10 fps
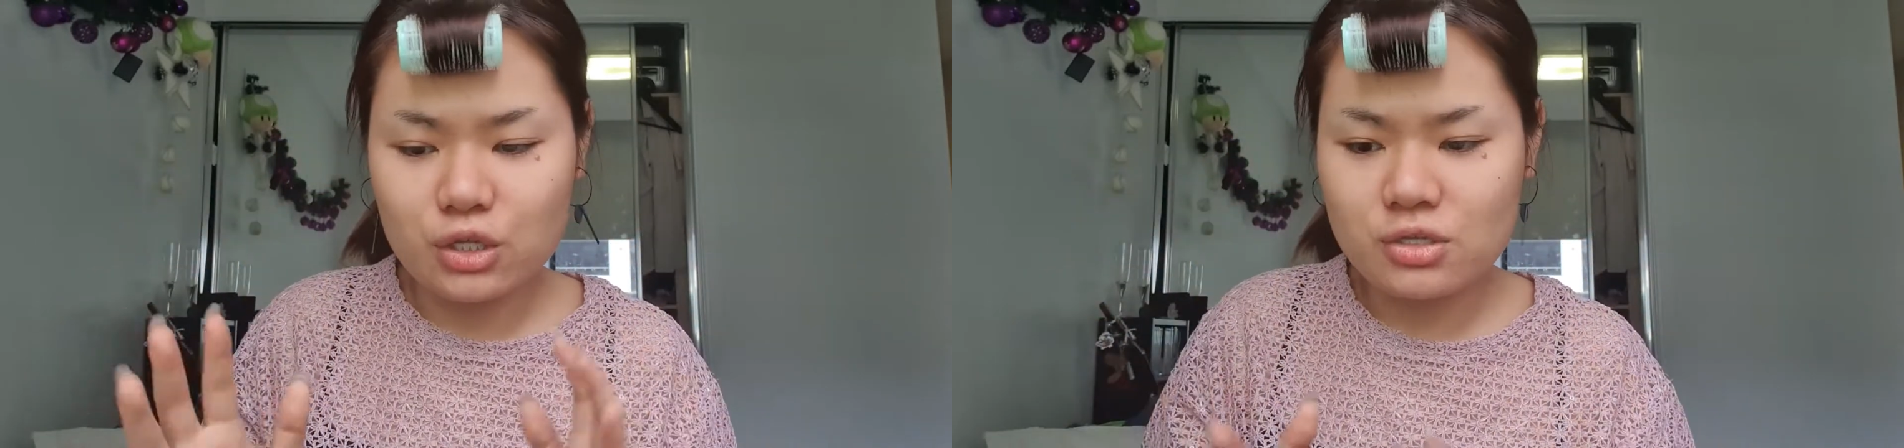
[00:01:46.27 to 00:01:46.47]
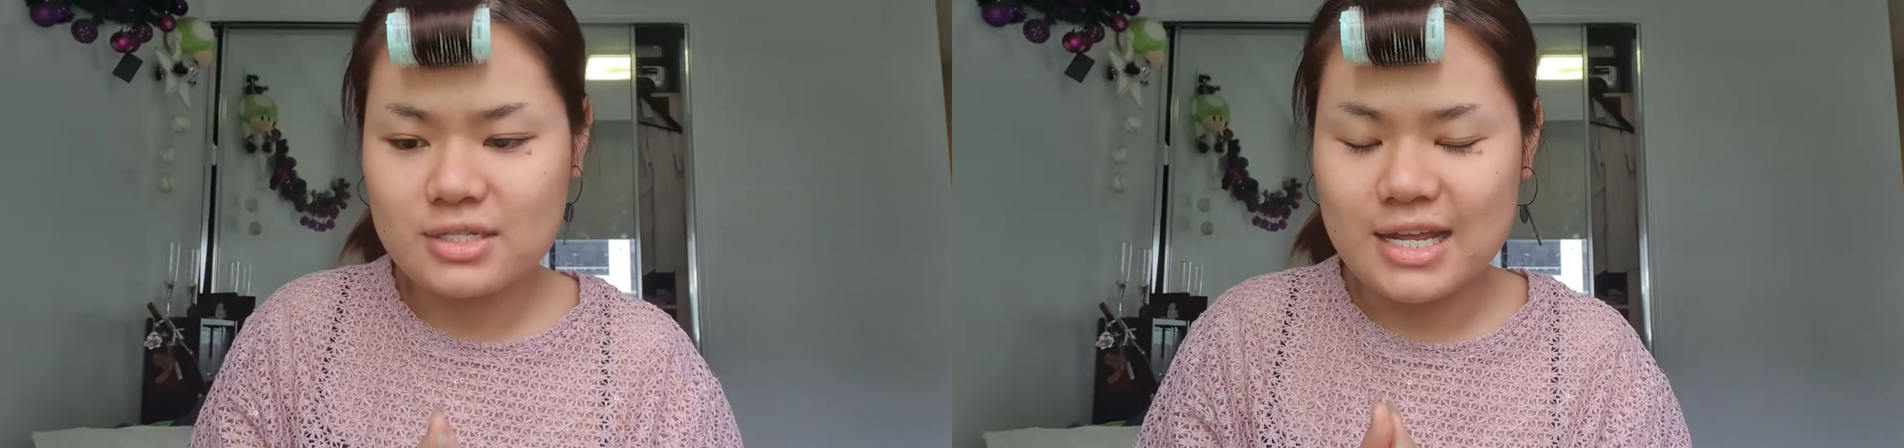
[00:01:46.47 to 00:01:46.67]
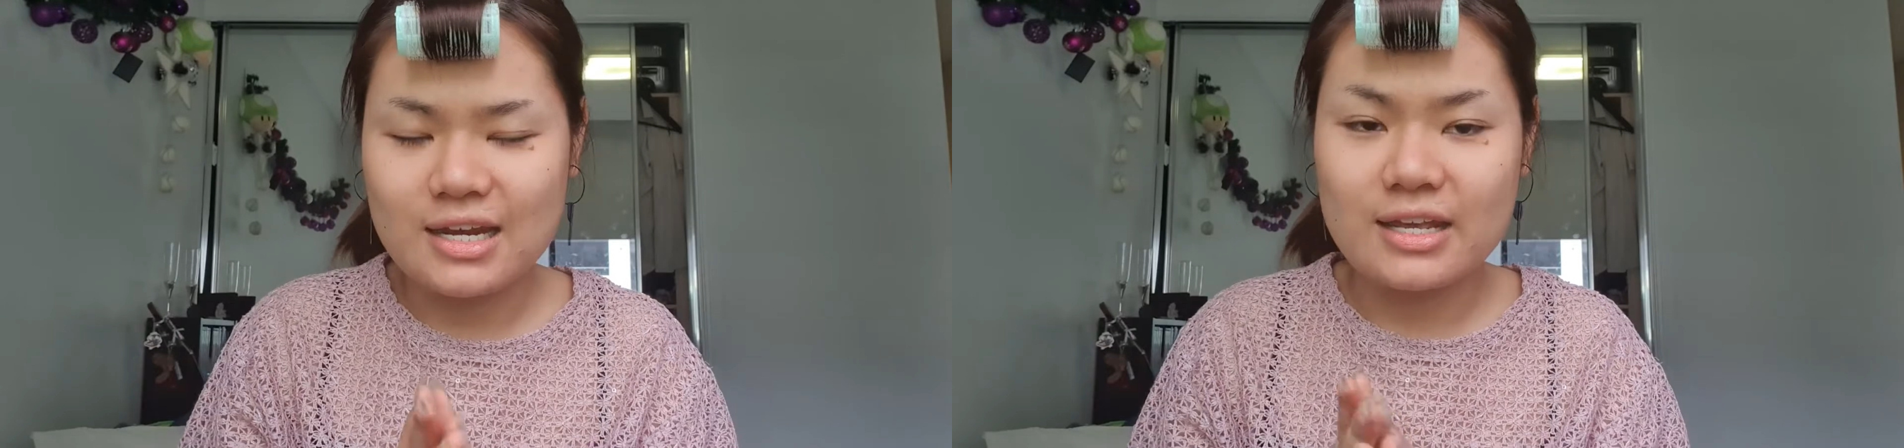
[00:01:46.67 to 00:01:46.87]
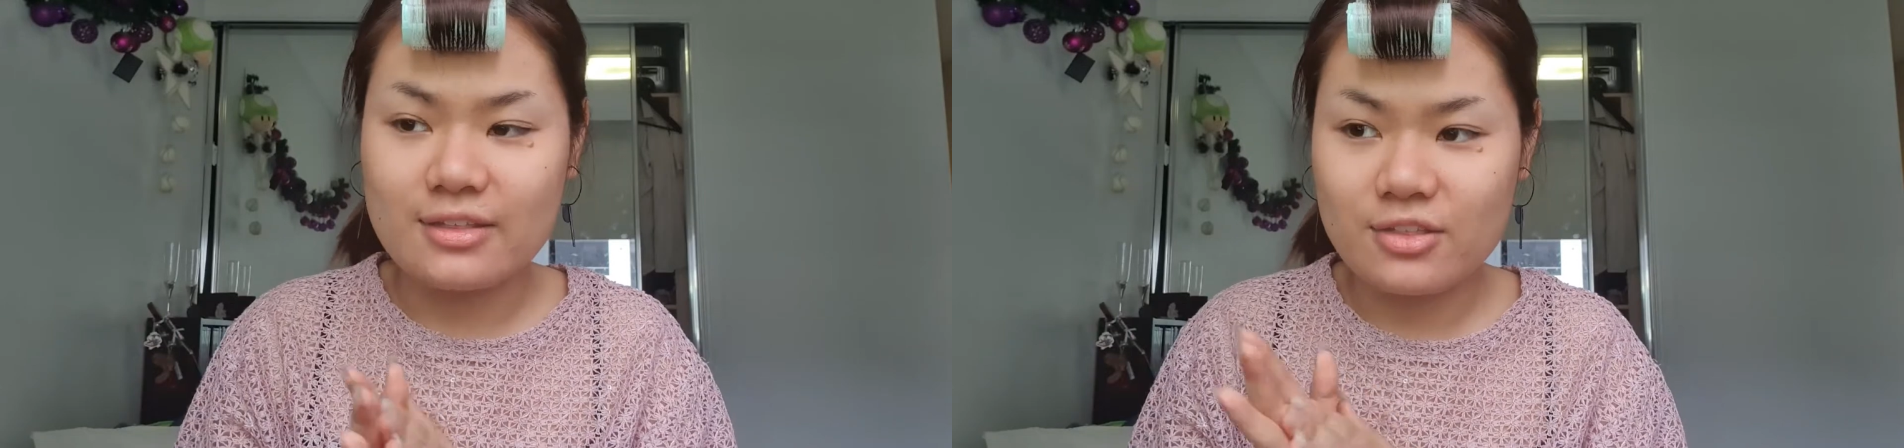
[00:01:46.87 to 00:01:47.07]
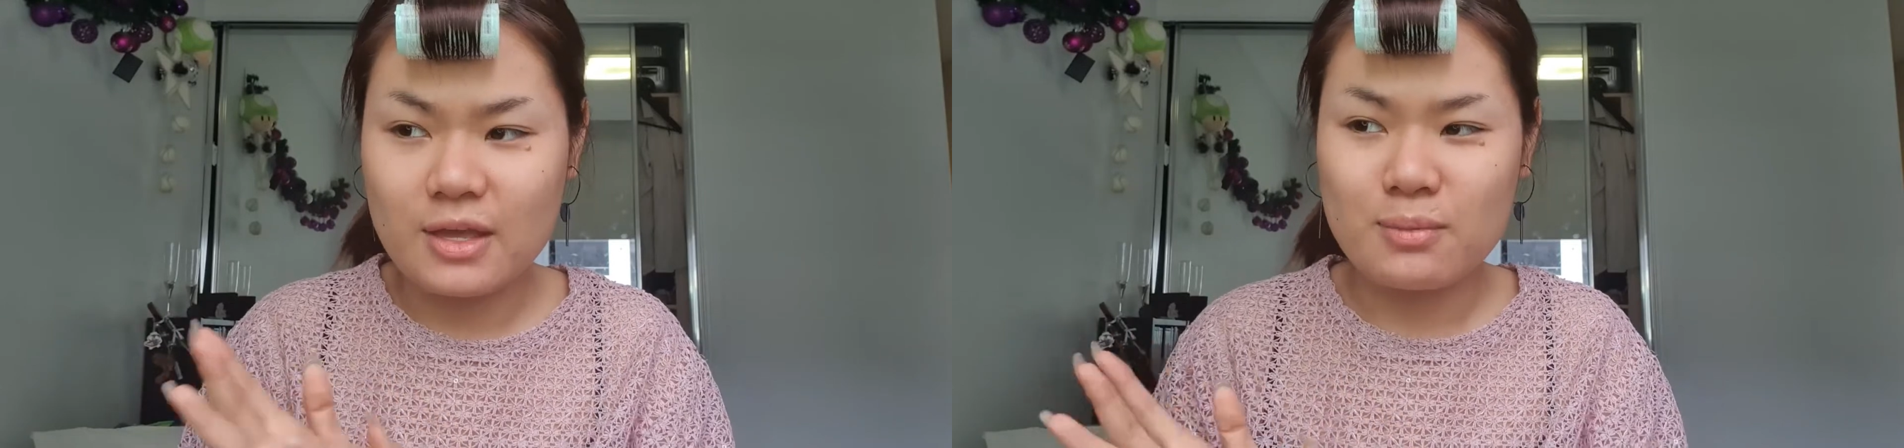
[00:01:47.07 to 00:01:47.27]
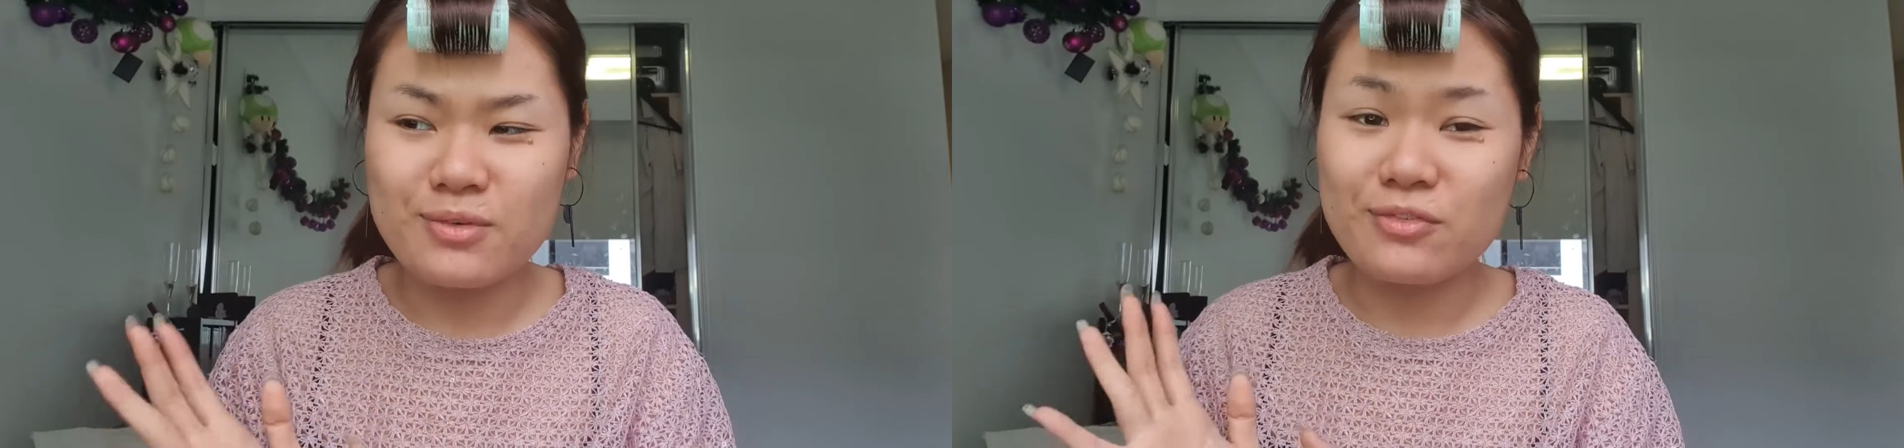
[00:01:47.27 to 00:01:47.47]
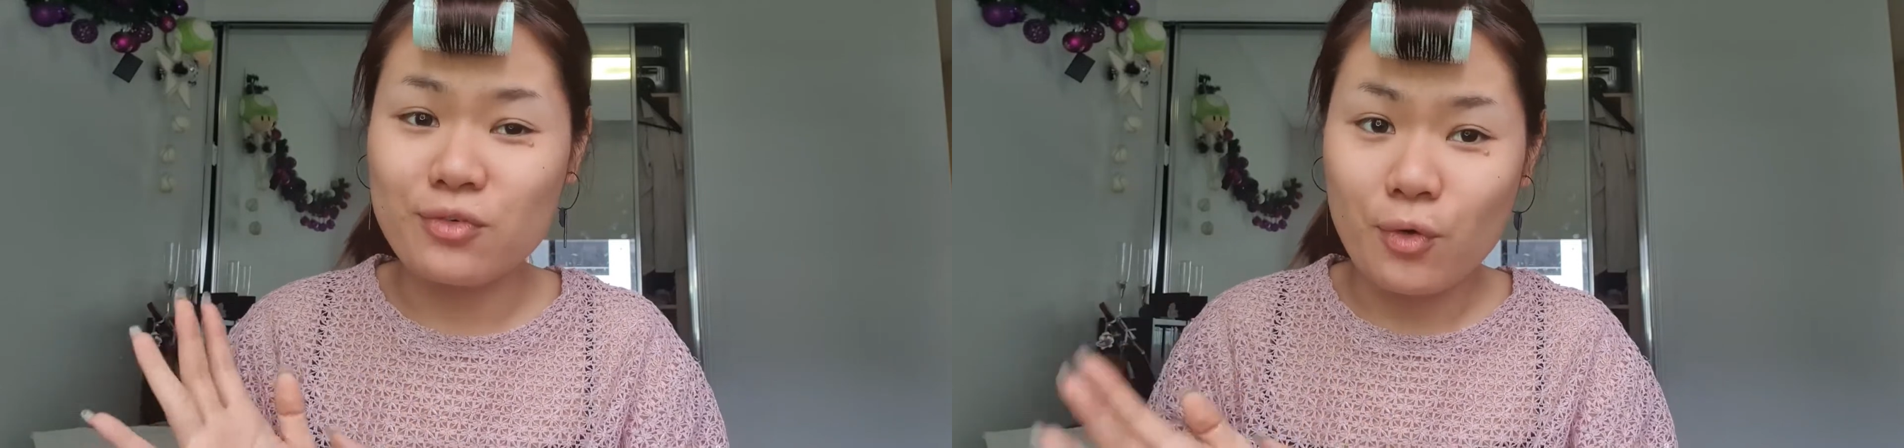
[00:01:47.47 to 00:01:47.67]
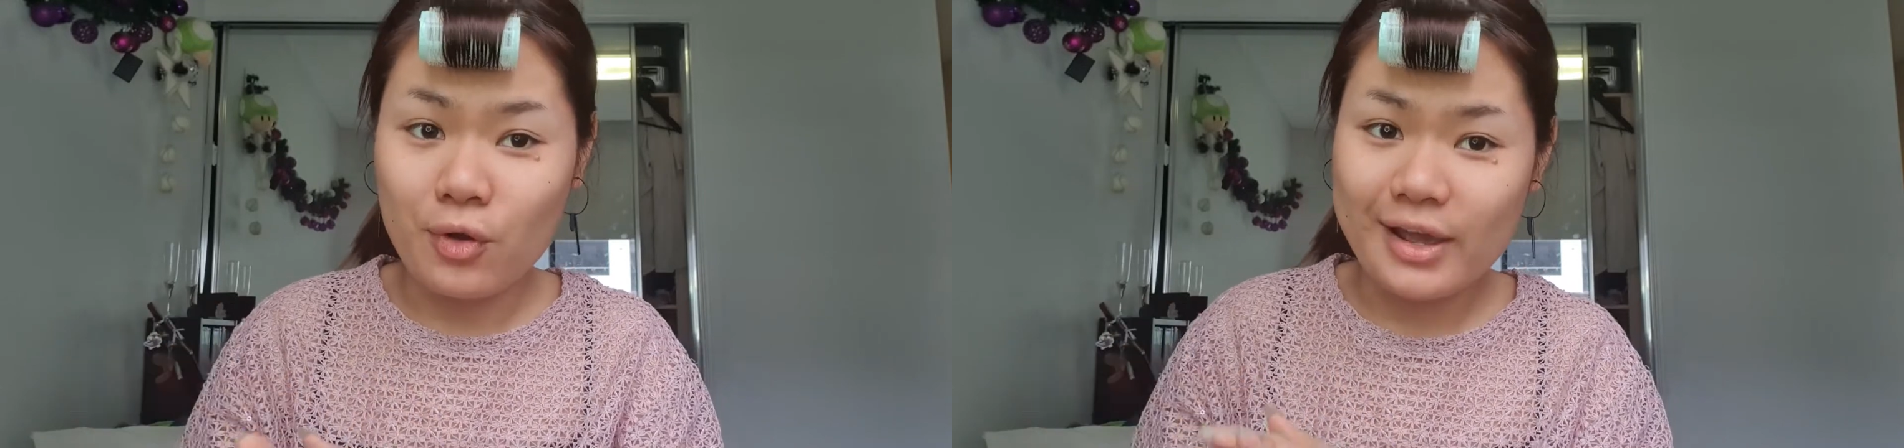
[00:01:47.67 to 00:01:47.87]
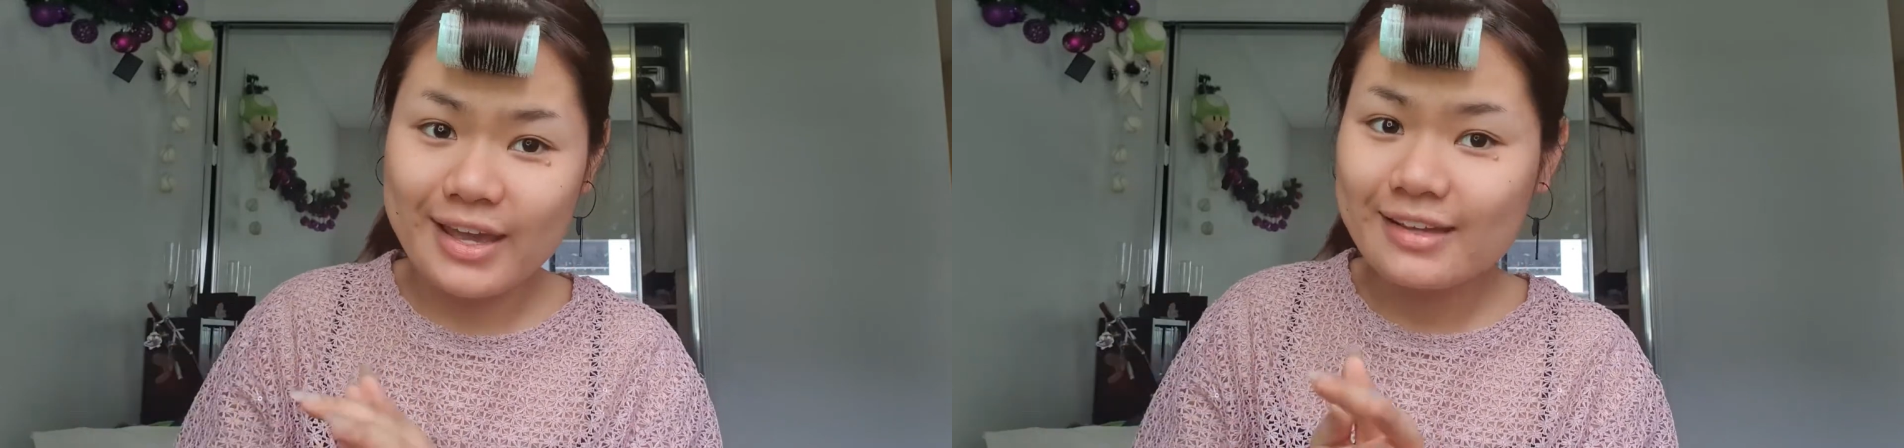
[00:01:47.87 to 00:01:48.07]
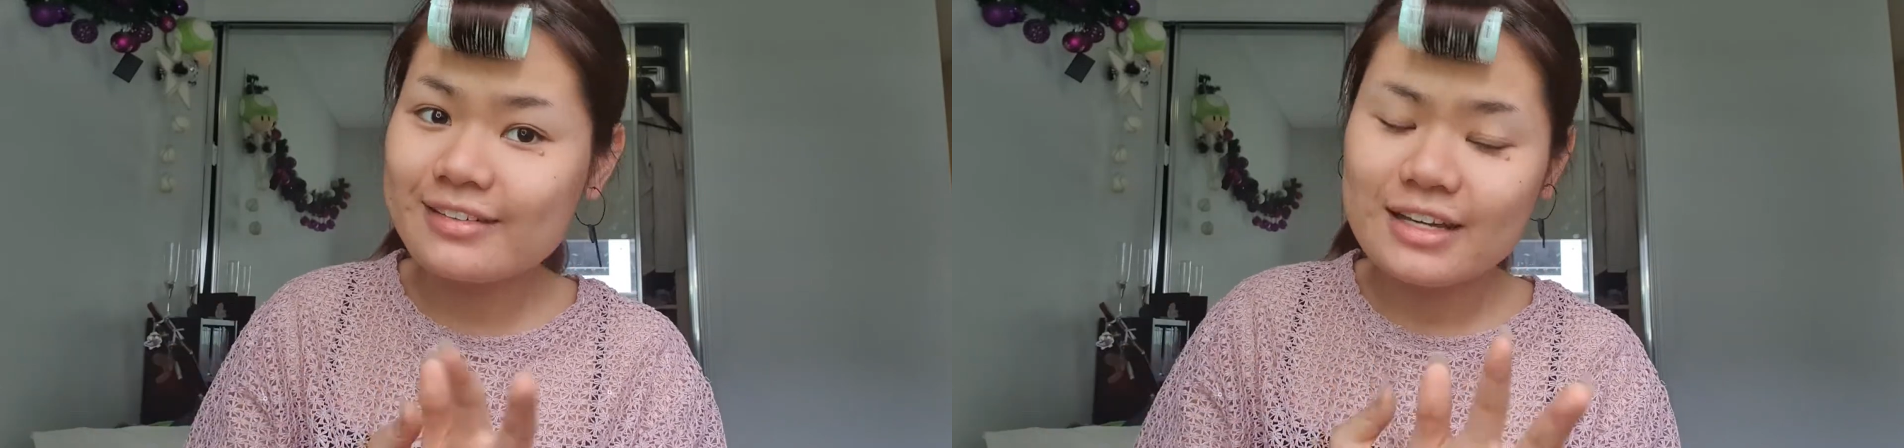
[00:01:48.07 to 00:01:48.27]
use anything
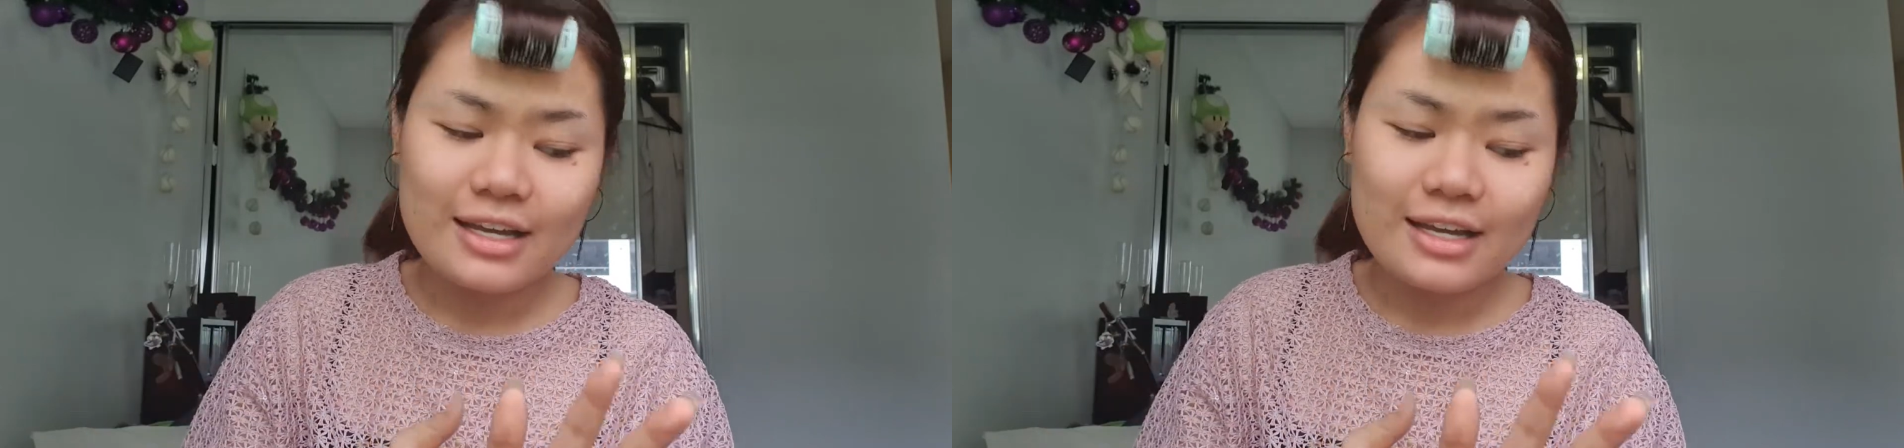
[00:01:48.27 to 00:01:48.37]
beforehand,